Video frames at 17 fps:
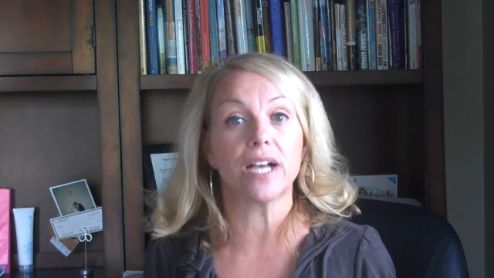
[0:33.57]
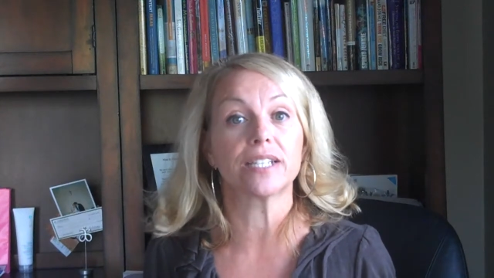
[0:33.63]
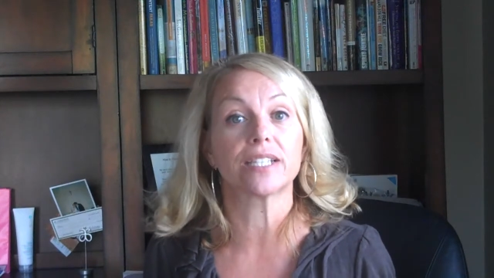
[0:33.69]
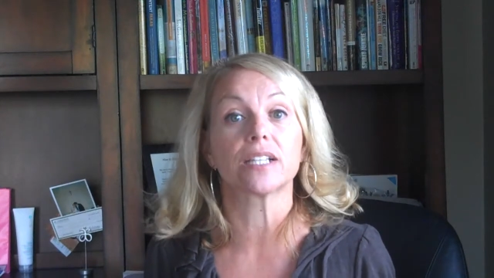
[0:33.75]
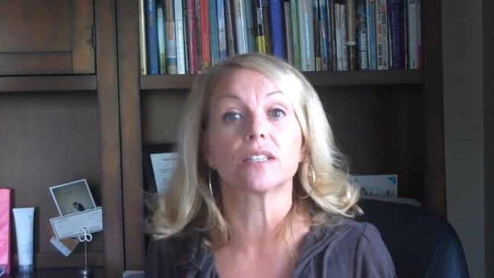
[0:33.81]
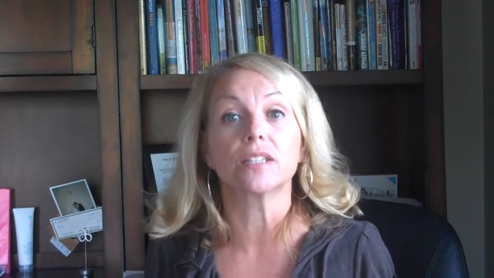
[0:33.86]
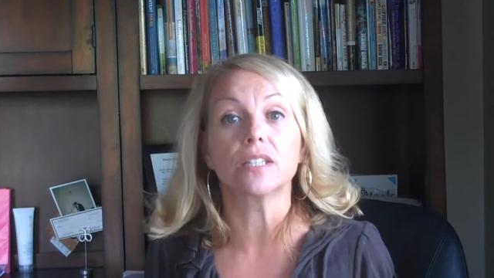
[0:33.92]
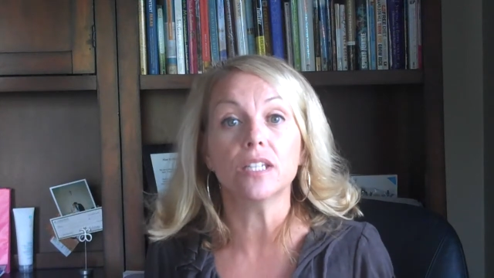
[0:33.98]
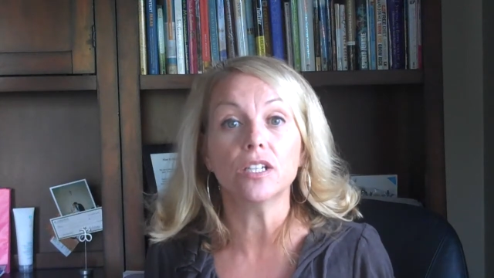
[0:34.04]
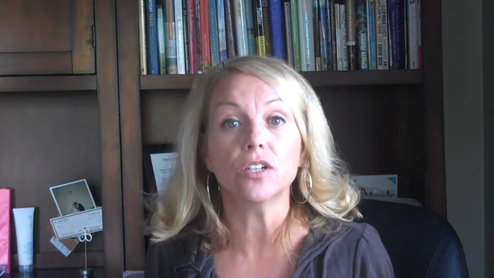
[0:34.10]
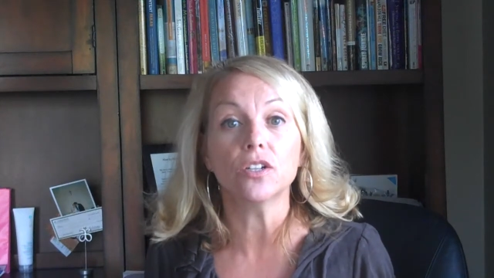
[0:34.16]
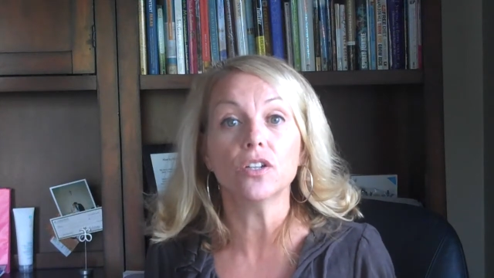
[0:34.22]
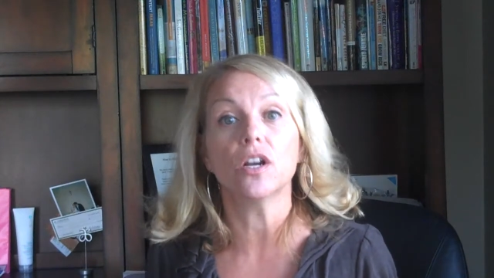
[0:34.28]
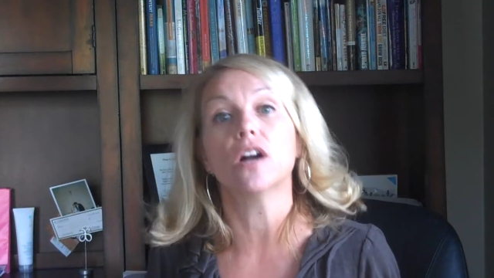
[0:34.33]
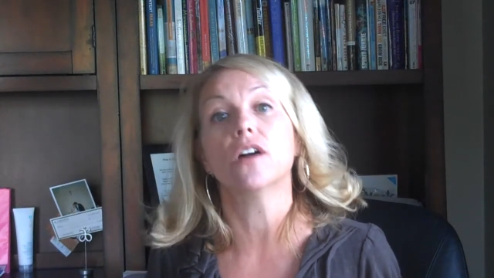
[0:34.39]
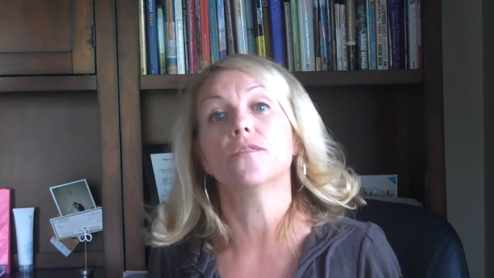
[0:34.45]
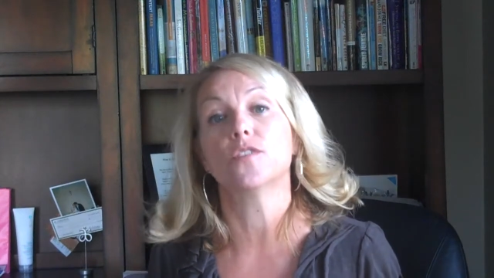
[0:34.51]
As a
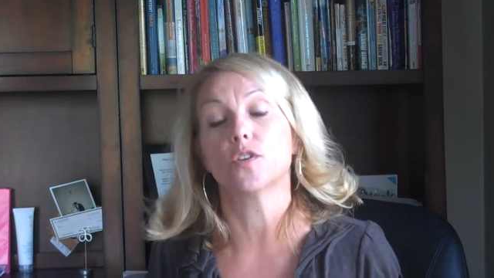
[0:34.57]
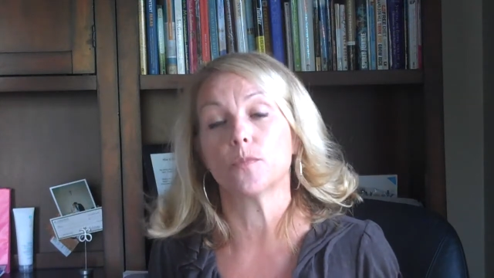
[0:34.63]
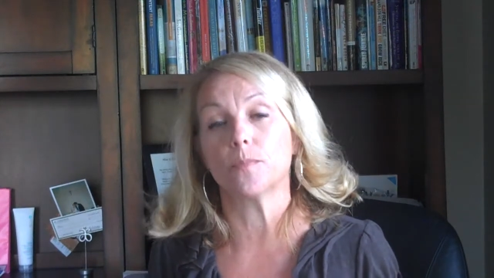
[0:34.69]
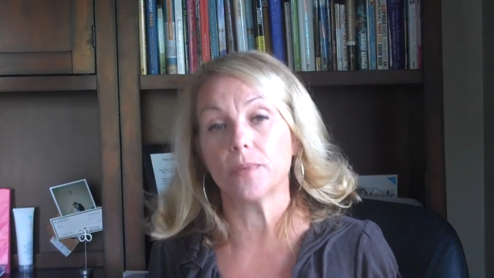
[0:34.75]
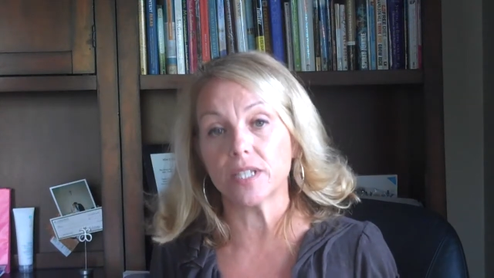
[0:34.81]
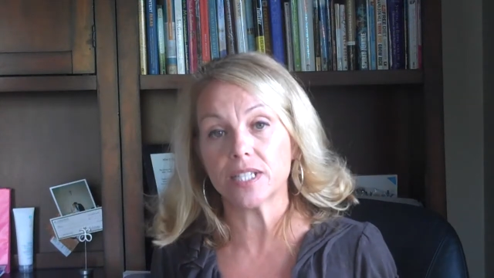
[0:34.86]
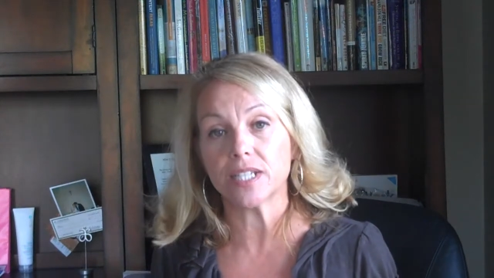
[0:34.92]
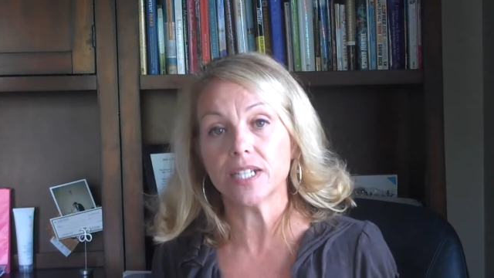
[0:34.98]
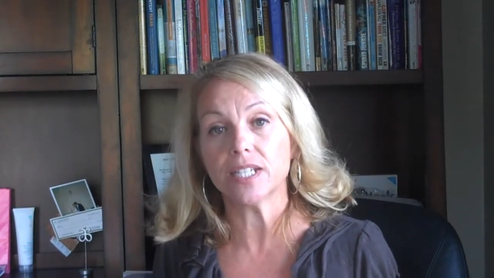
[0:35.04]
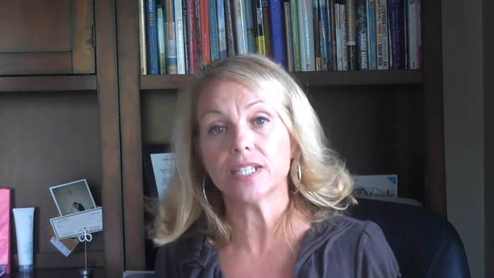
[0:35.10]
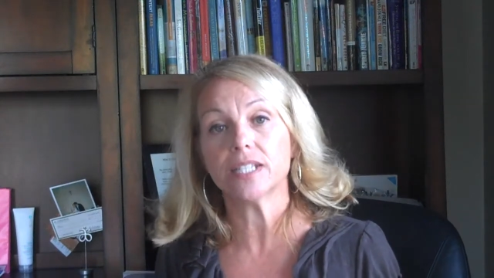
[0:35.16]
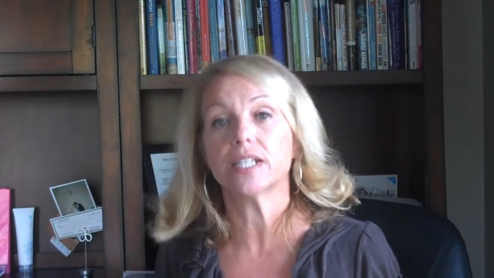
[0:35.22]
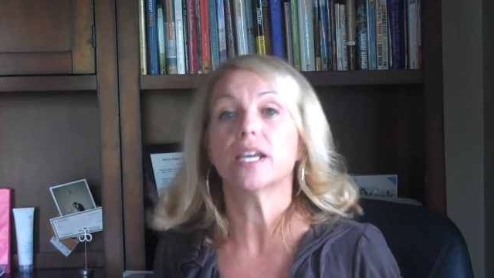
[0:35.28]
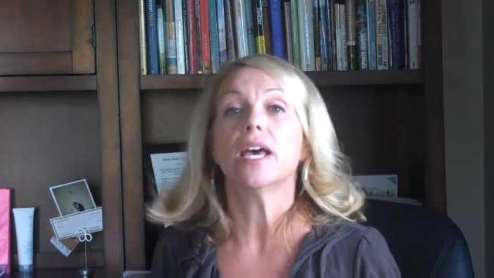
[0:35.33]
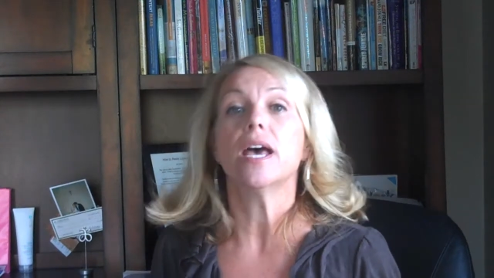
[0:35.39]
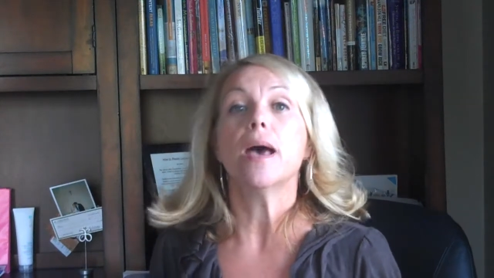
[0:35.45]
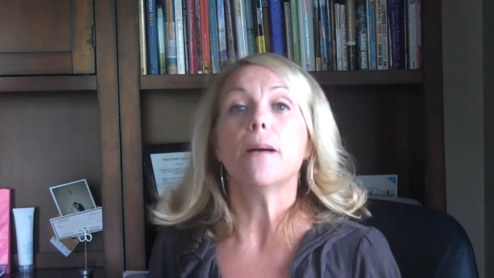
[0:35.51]
leader of your
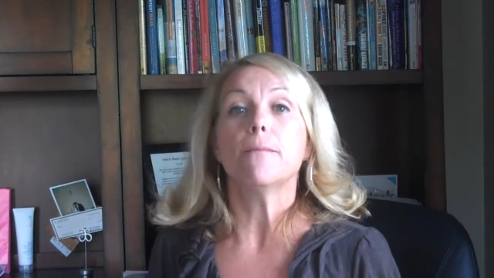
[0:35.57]
business,